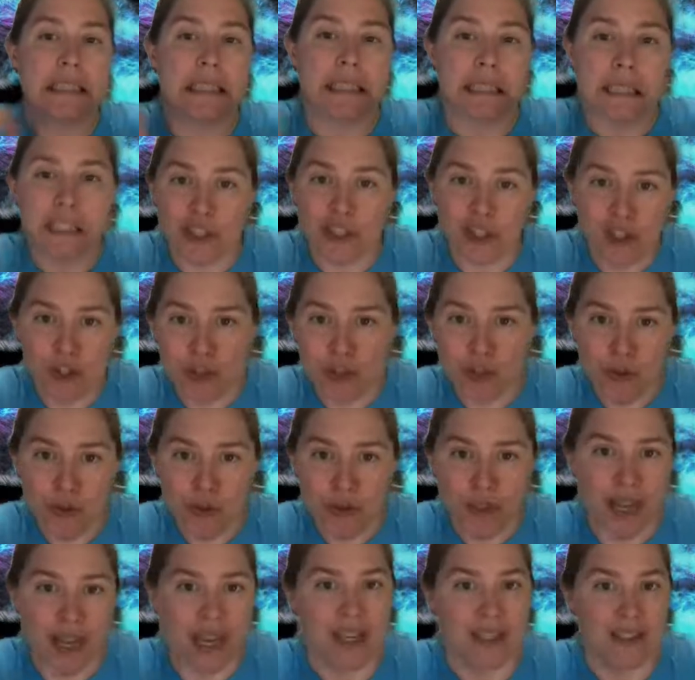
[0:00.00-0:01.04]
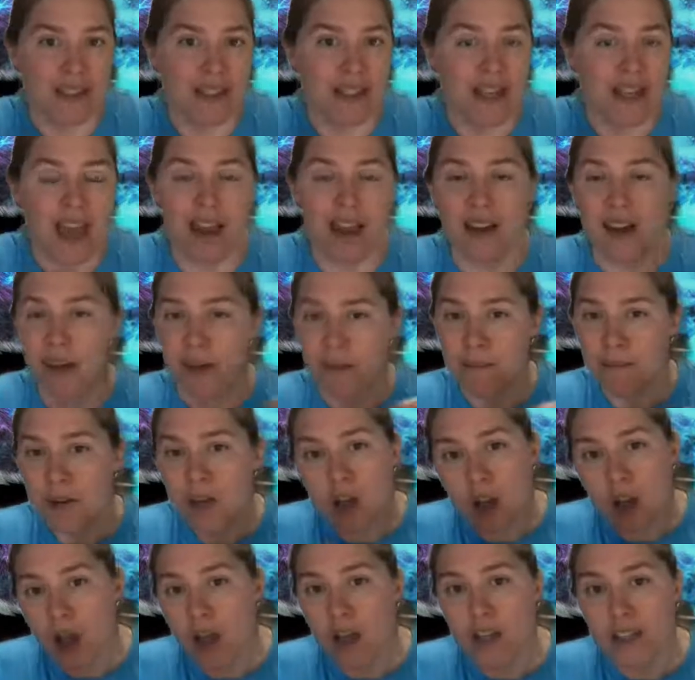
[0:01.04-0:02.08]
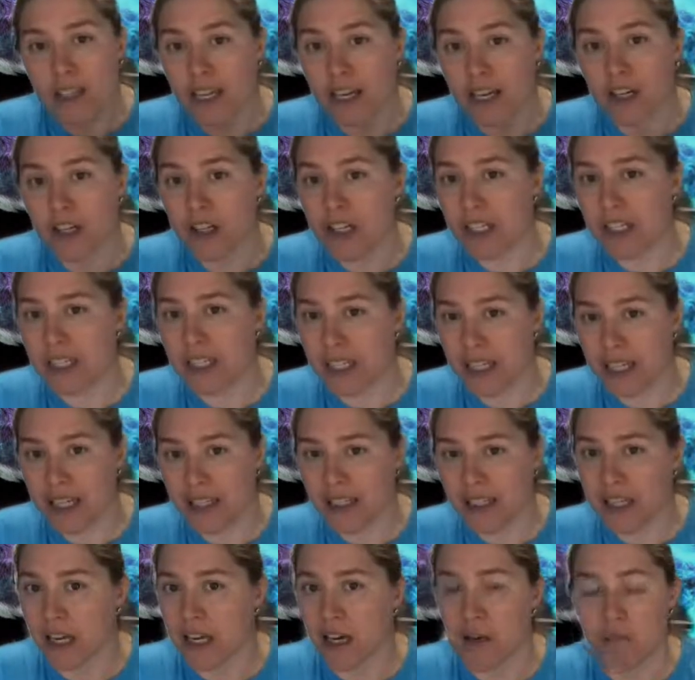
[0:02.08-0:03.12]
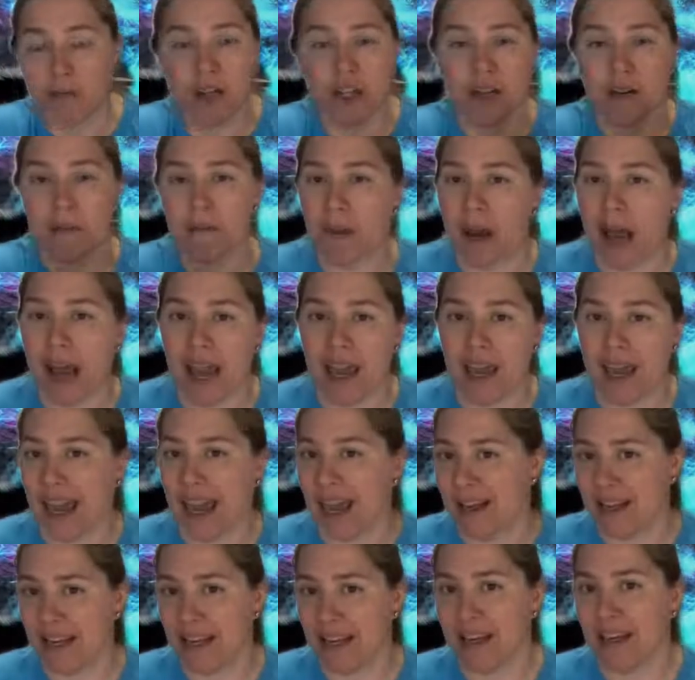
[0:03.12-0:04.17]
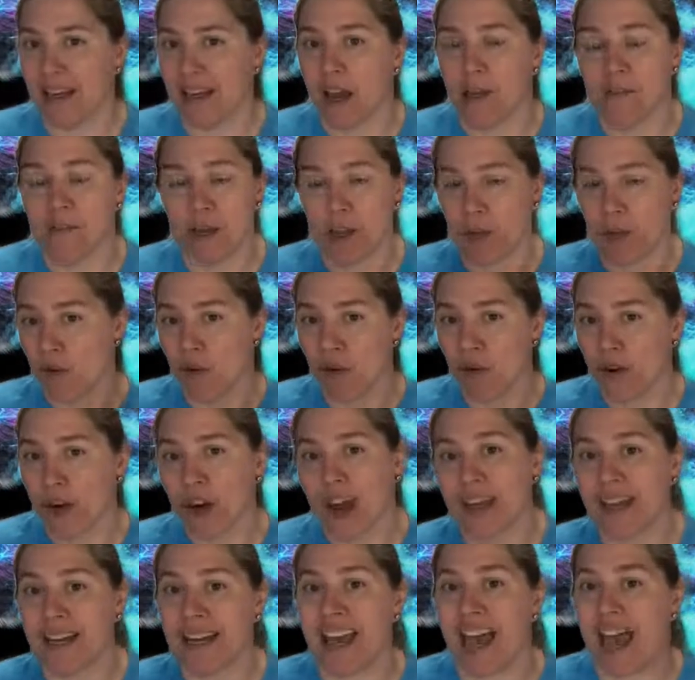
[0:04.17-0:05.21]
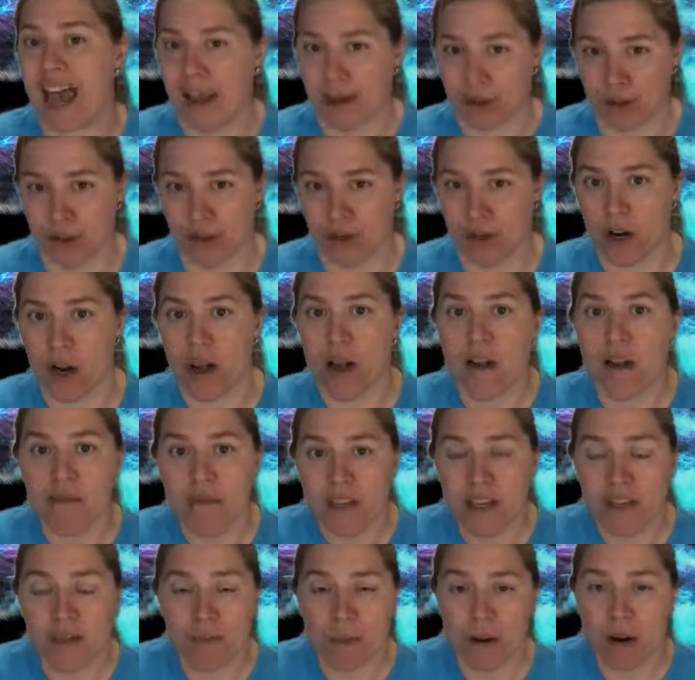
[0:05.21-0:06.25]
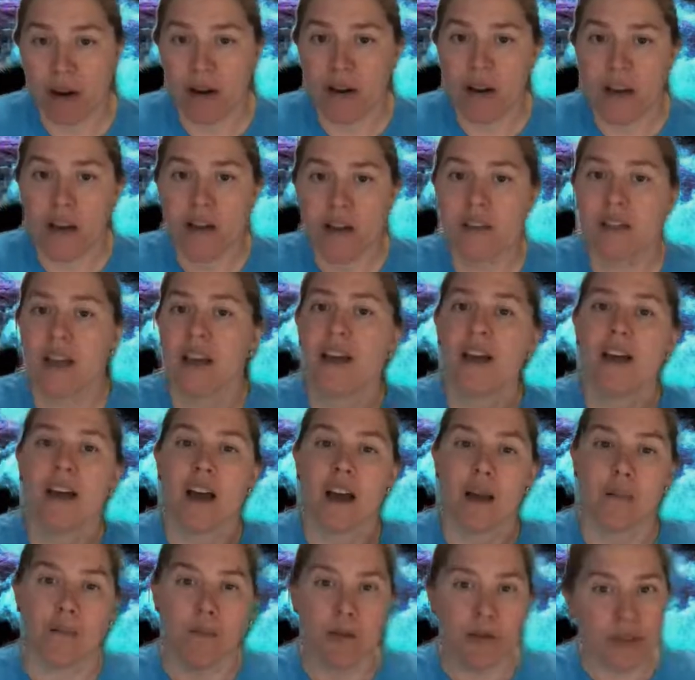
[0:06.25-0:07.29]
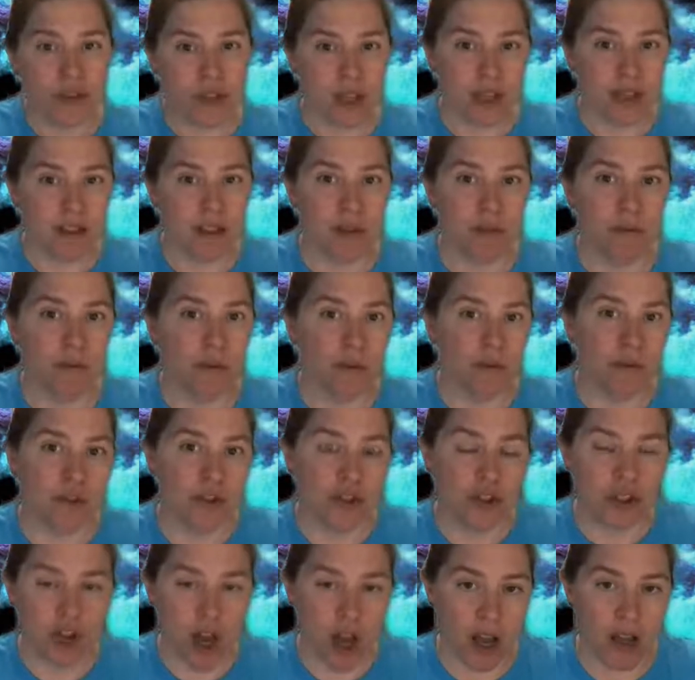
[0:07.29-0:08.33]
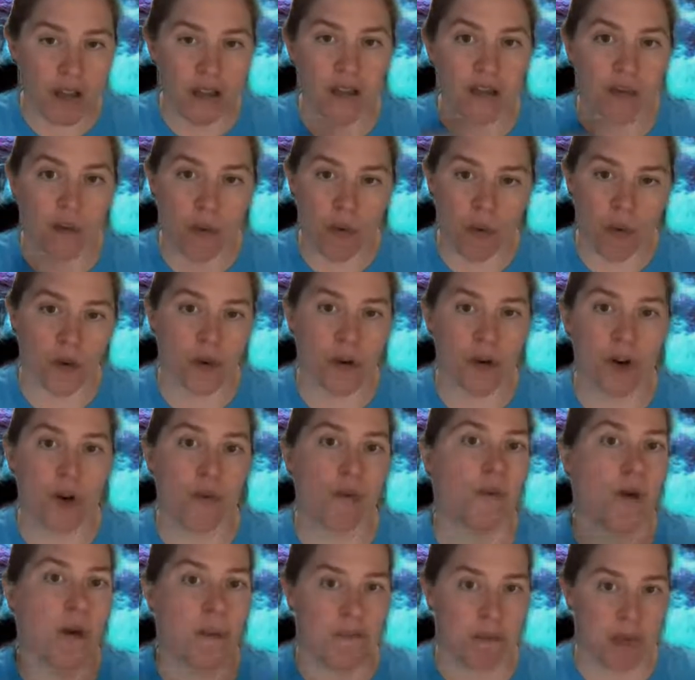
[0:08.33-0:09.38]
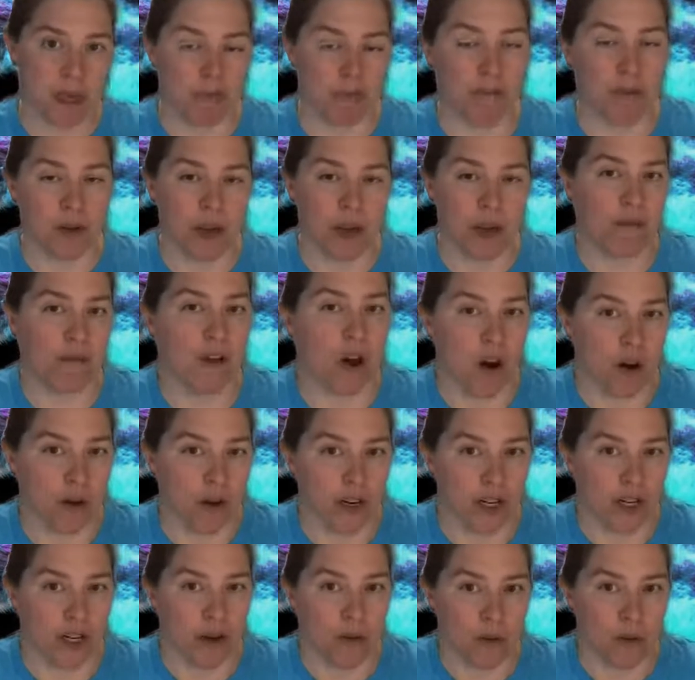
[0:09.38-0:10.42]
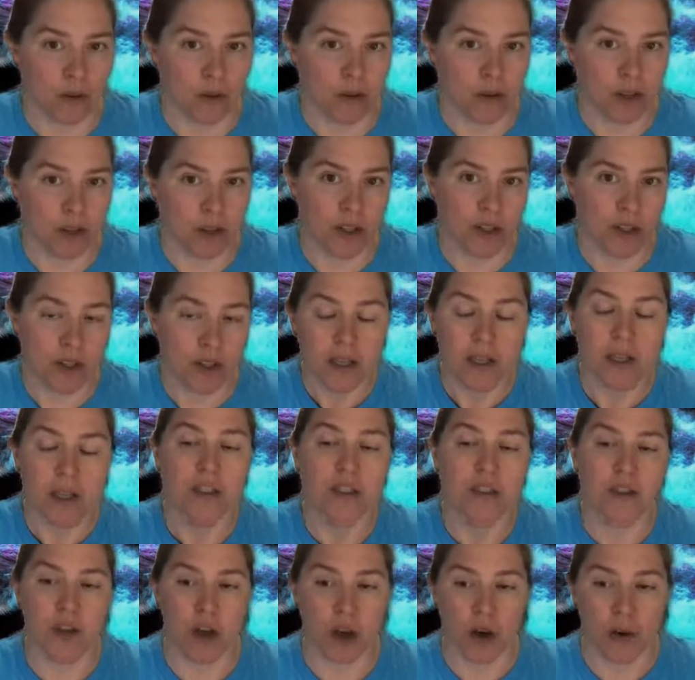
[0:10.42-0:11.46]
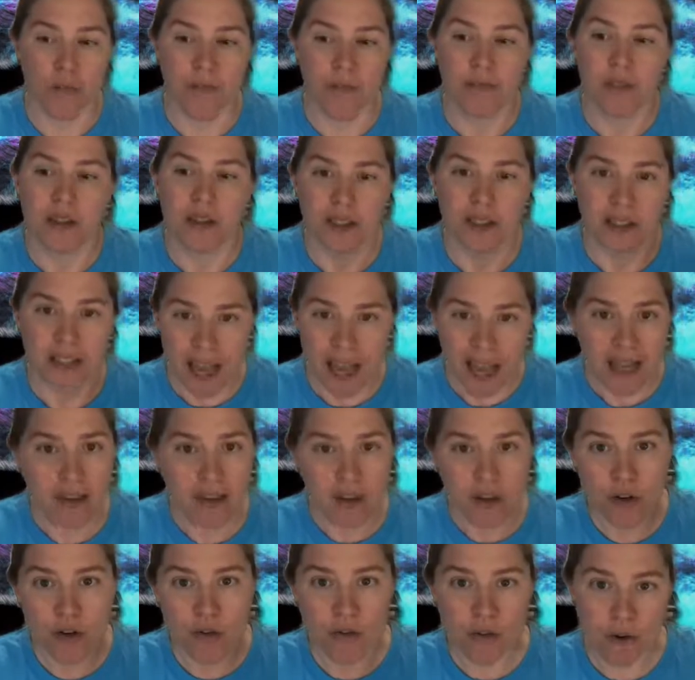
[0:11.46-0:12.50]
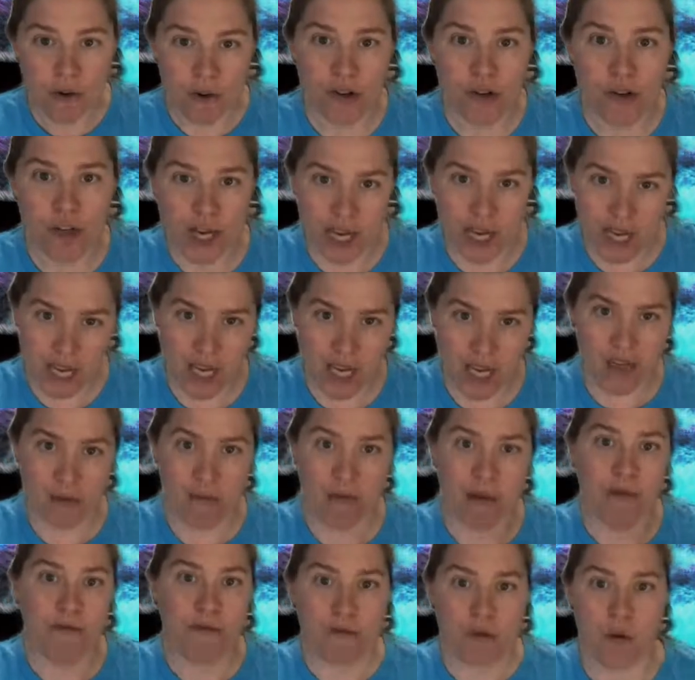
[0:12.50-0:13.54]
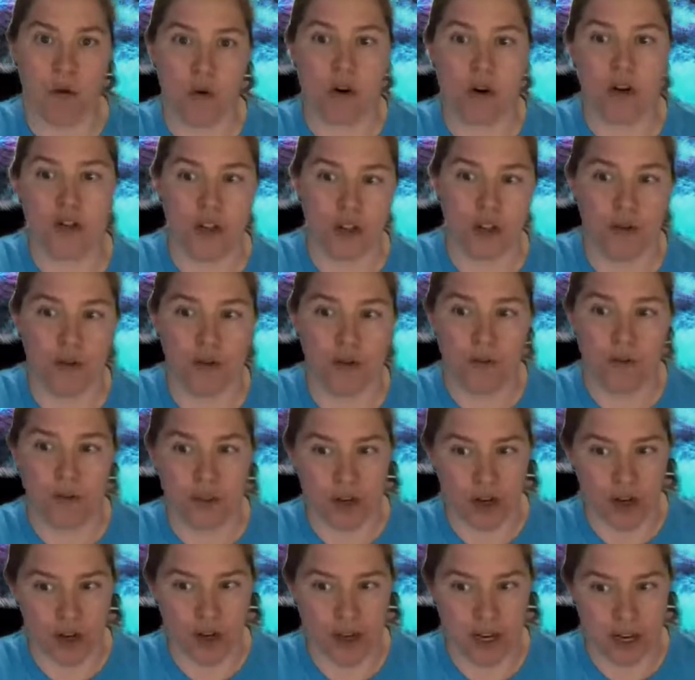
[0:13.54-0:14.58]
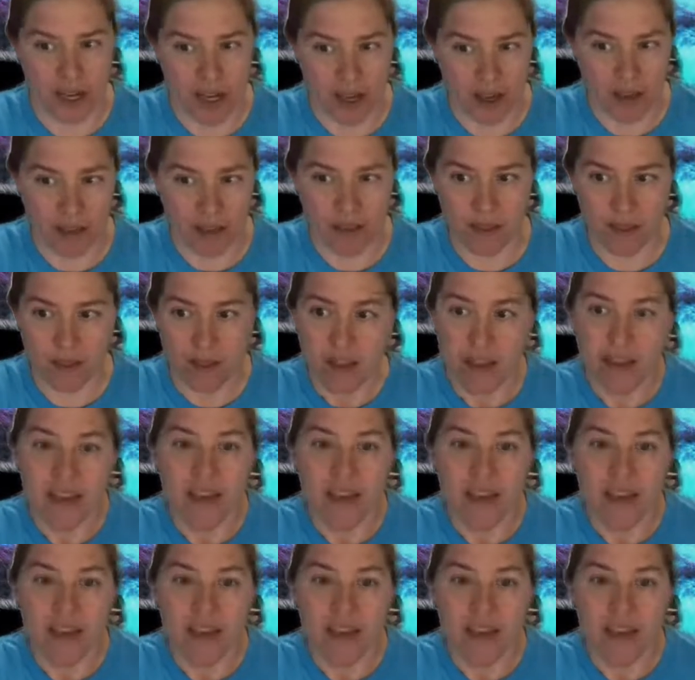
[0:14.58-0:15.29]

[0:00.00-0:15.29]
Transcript: it's too late. And I'm not guaranteeing that I'm going to order any extra of these products. I most likely will just order what people have already ordered. So get your order in before June 30th.